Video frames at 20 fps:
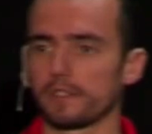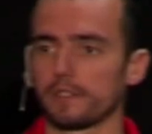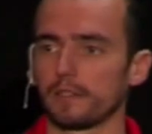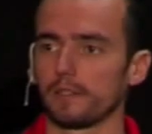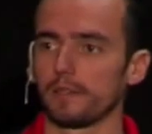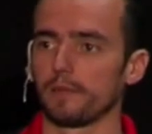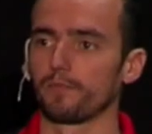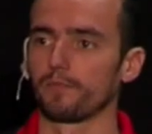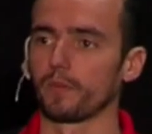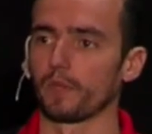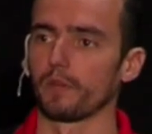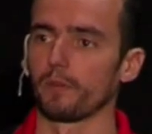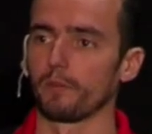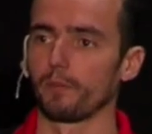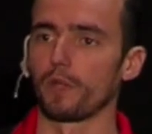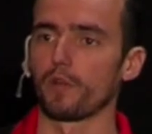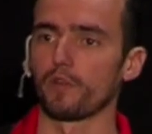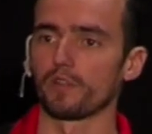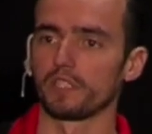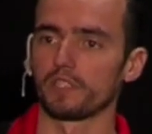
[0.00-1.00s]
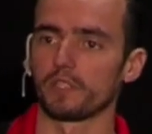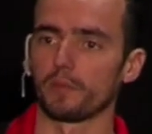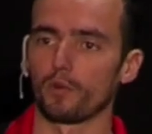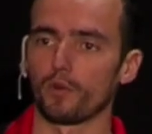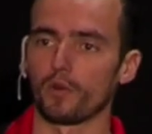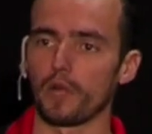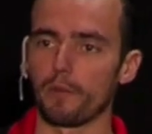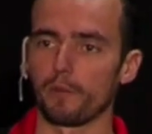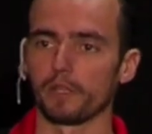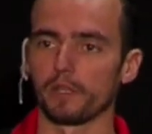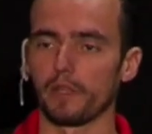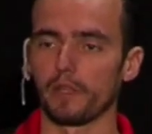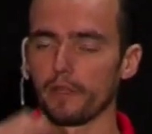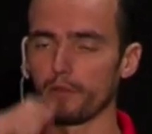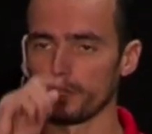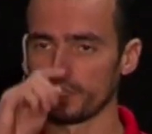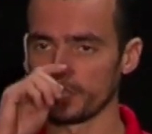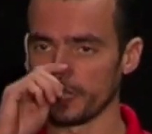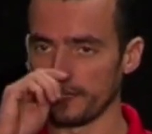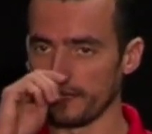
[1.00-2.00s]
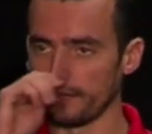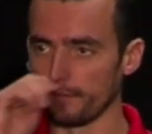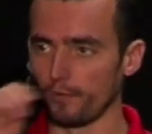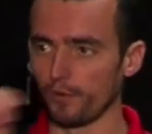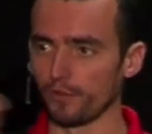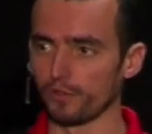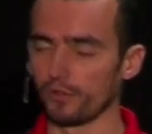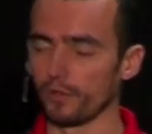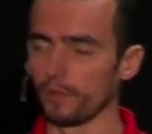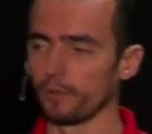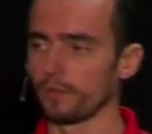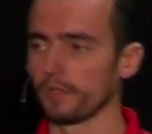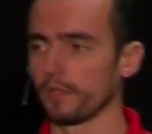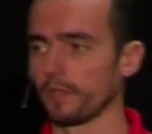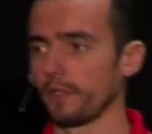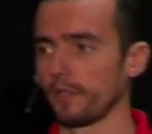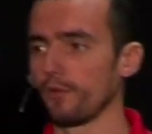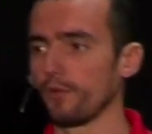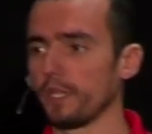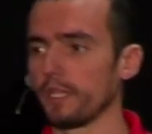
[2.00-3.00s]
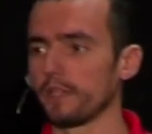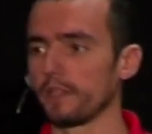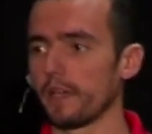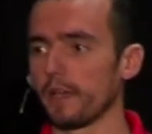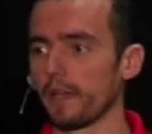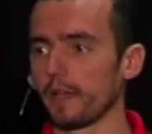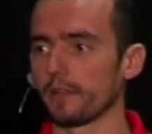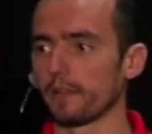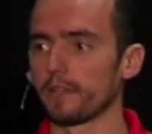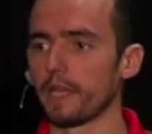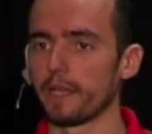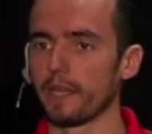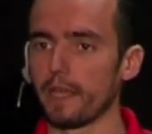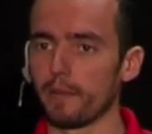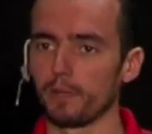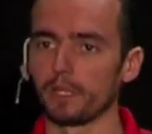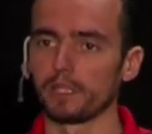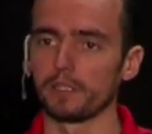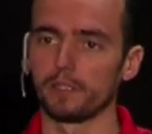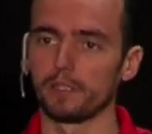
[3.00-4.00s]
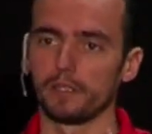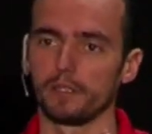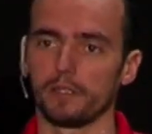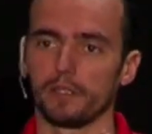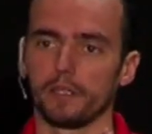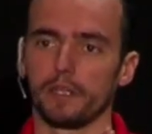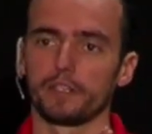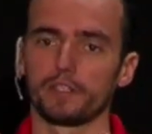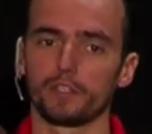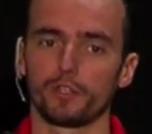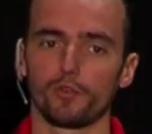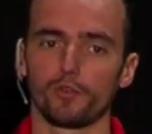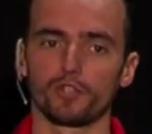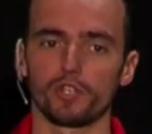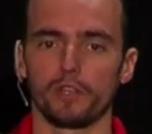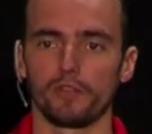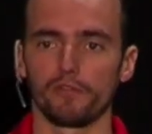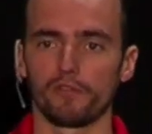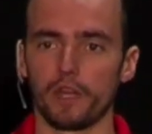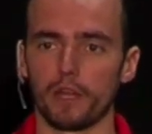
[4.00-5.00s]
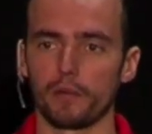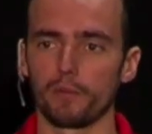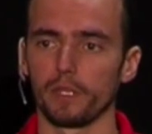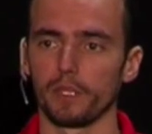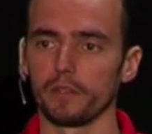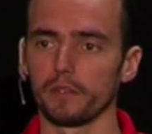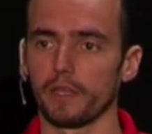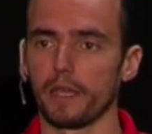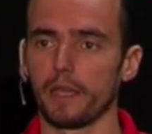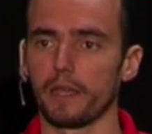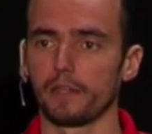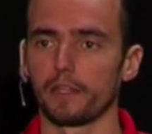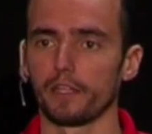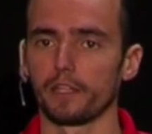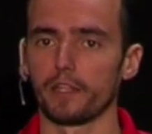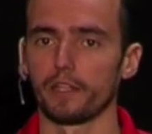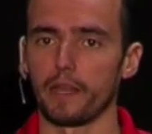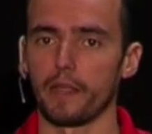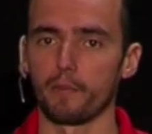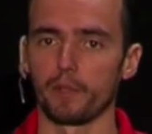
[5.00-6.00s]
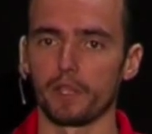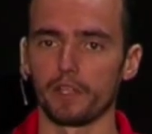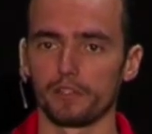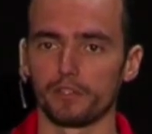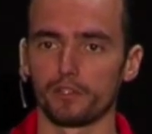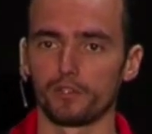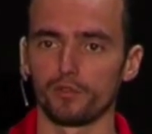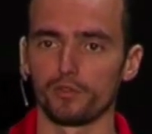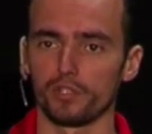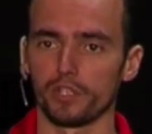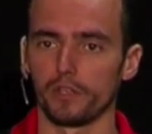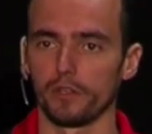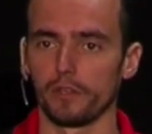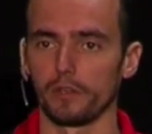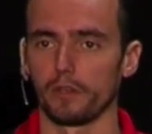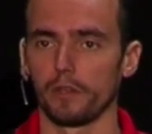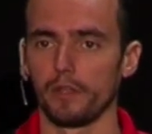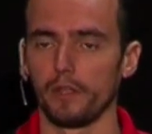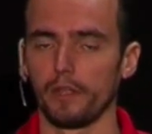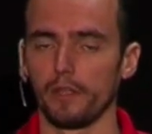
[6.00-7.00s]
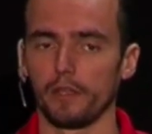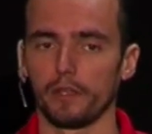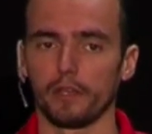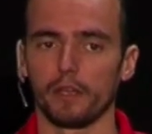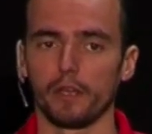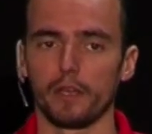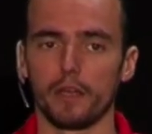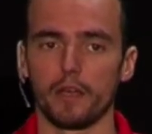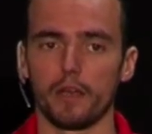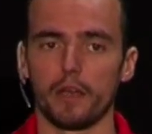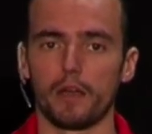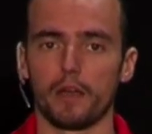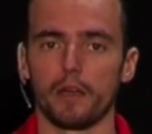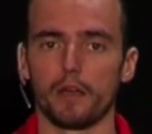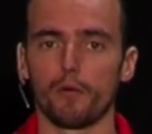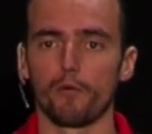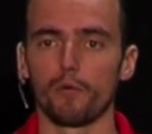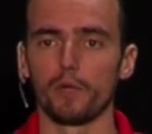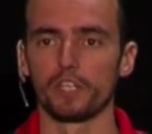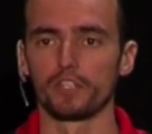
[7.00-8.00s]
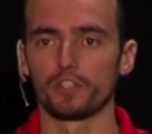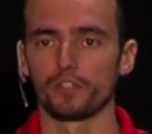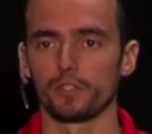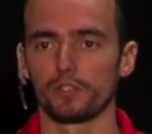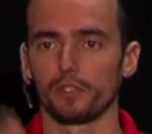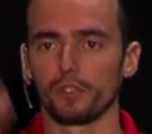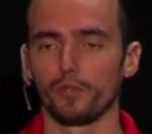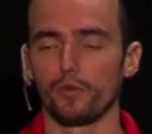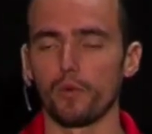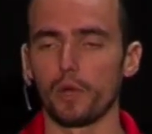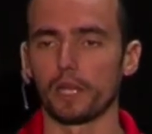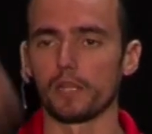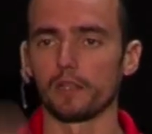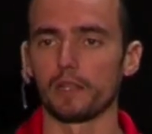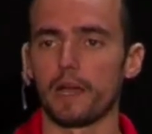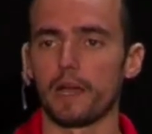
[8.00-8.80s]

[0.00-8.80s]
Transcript: is because it's a programming language, again, PostScript, you need a dynamic execution environment, and a dynamic execution uh, which you